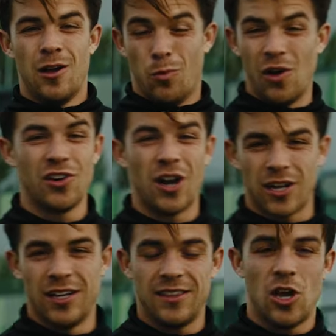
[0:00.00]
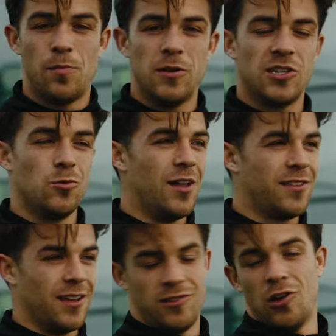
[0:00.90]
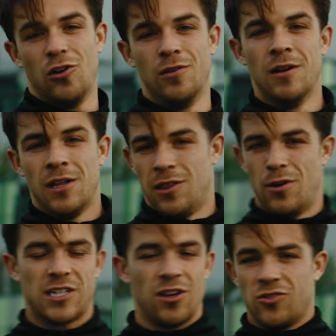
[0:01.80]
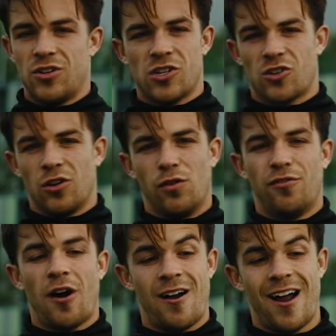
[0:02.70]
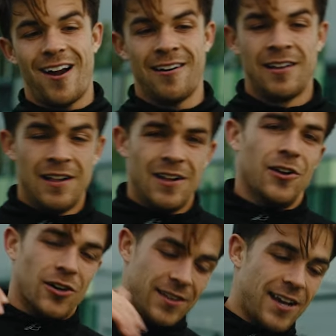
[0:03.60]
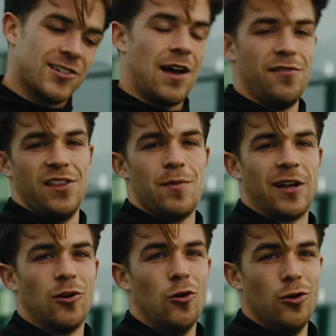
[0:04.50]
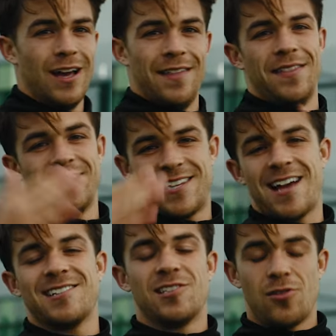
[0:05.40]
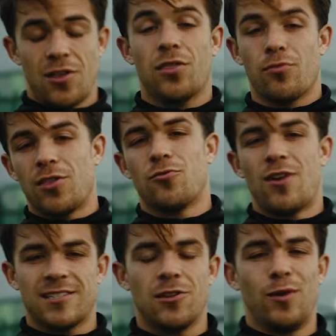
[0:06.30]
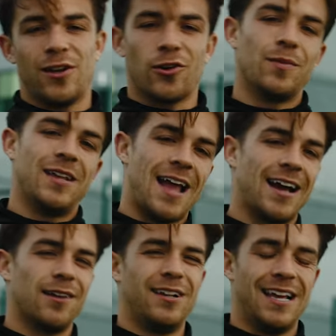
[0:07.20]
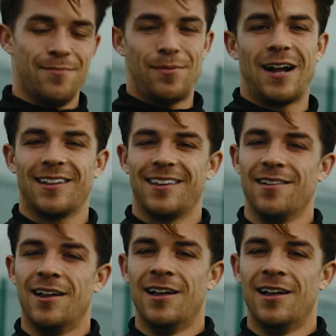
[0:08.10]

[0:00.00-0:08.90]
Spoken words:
1, you're not going to get the outputs that you want, and 2, the risk of injury is just going to go far higher. You're going to dig yourself into a bigger hole, and then the sessions throughout the rest of the week are going to be negatively impacted then.